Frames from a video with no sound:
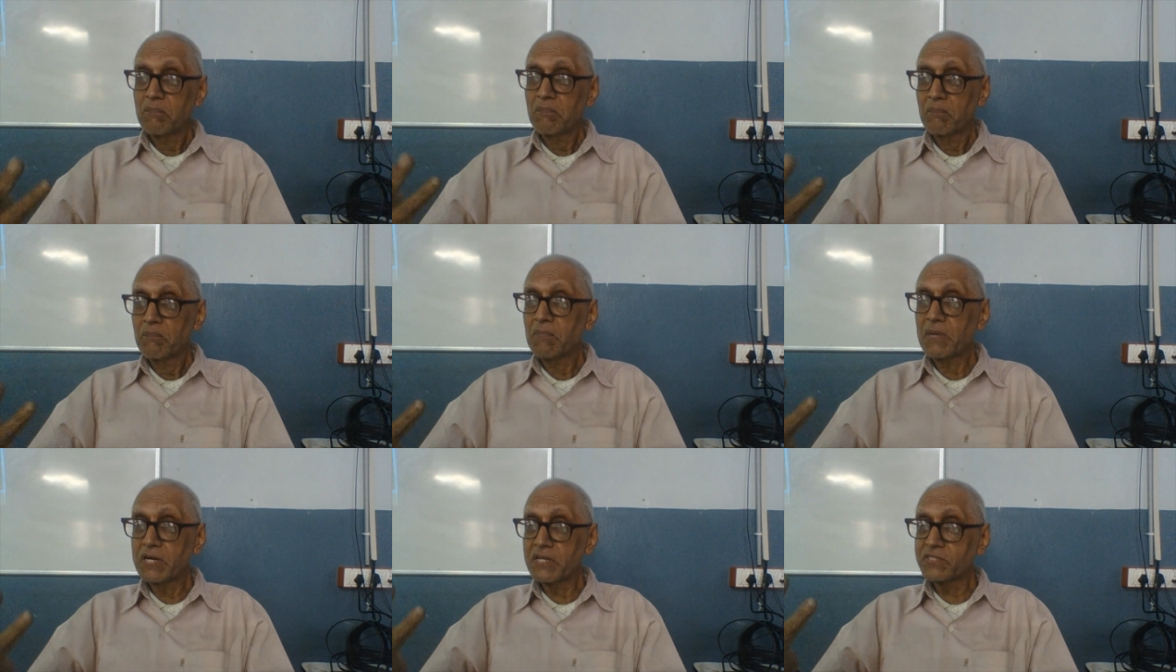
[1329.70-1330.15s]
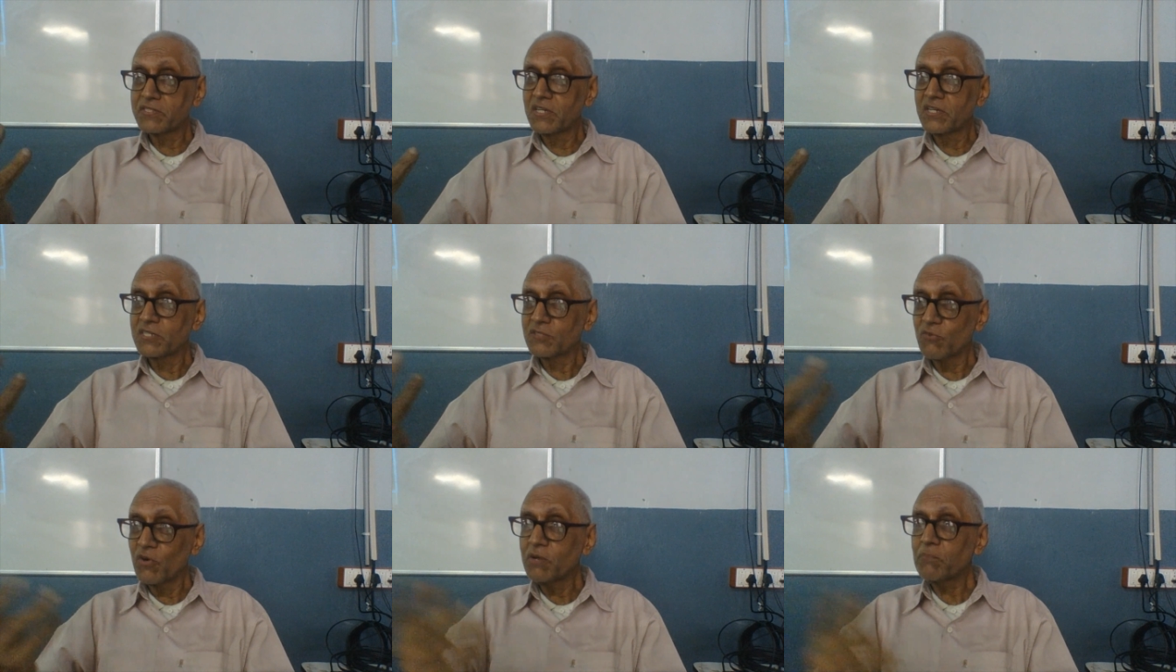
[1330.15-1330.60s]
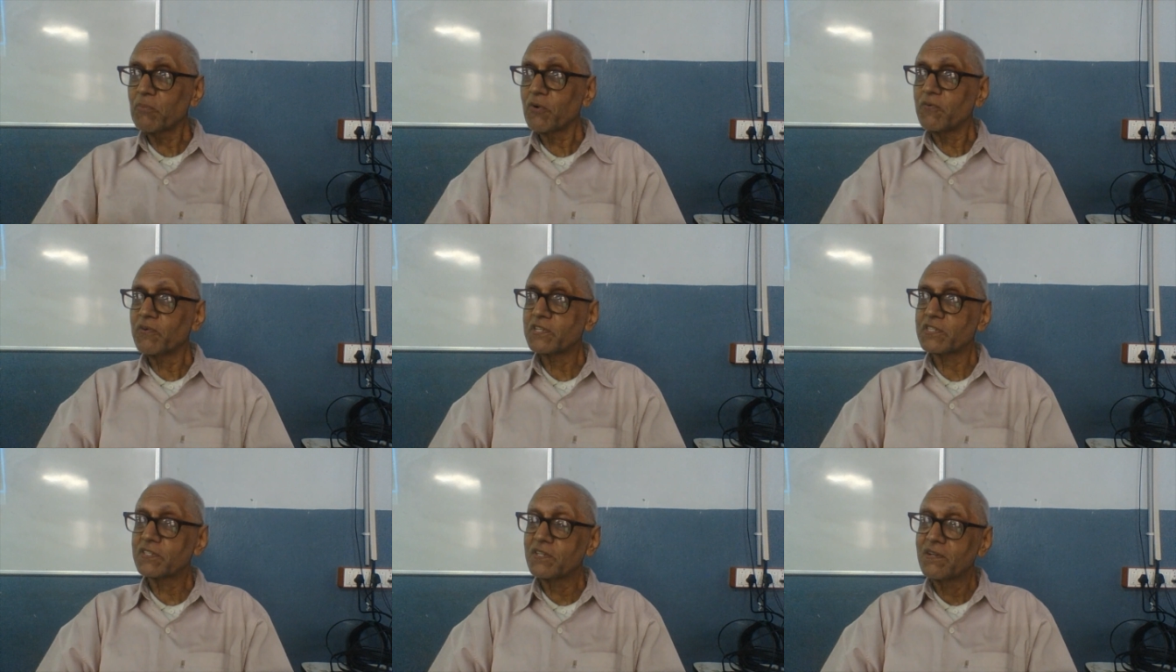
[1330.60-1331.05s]
Medicine is one
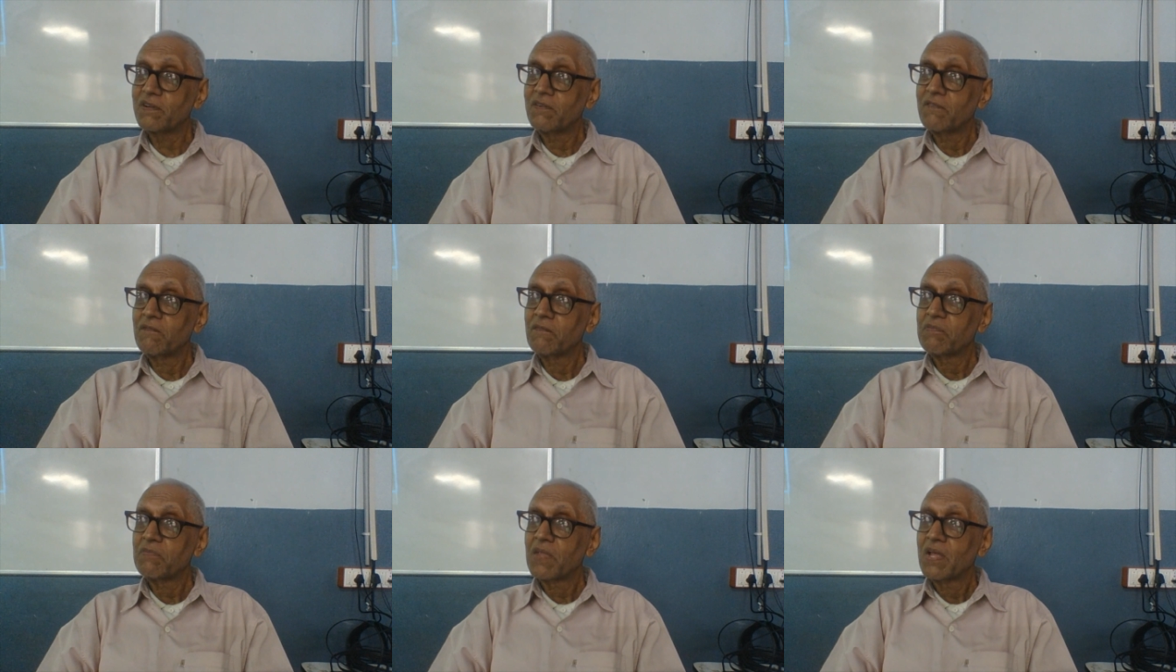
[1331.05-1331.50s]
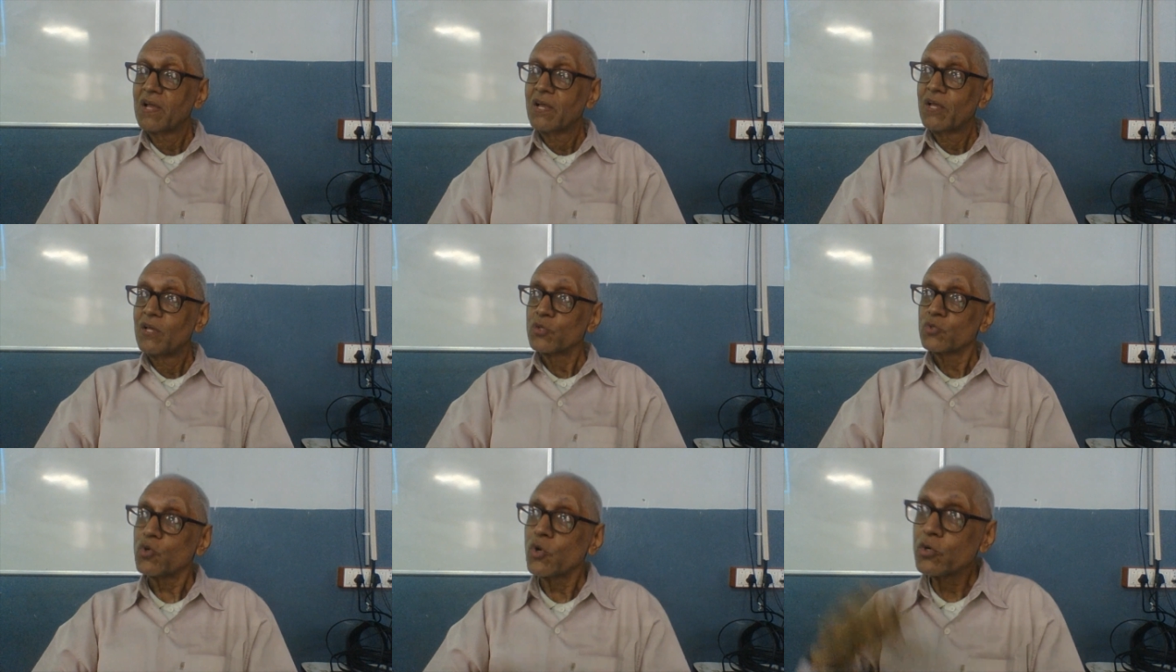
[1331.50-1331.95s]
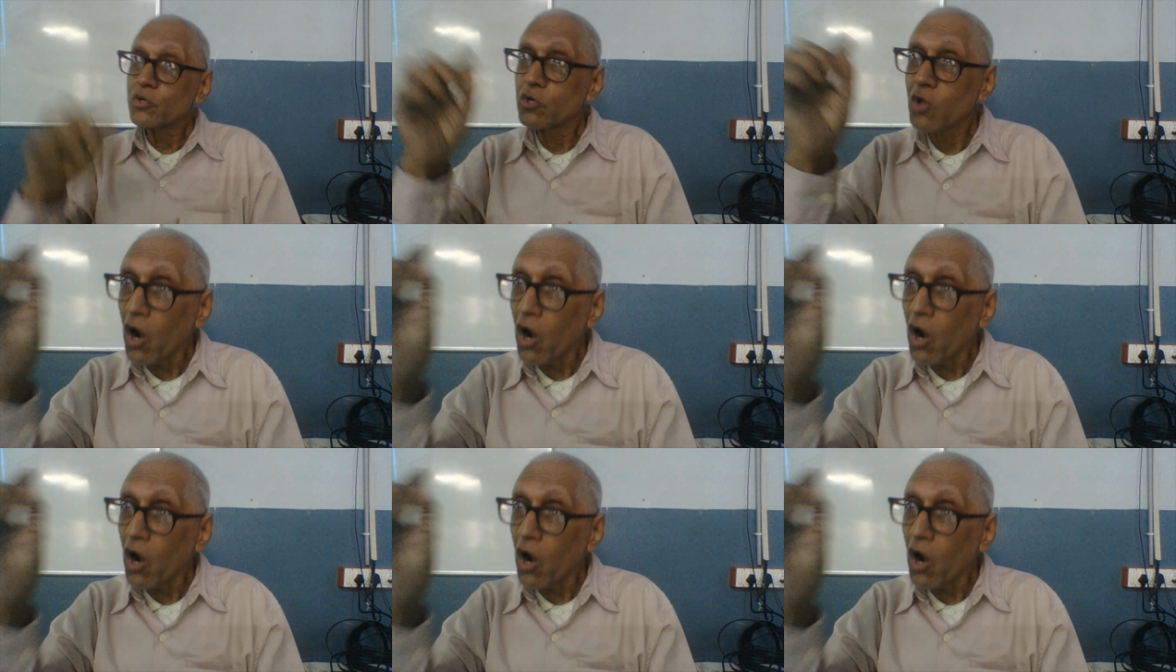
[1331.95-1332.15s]
profession. So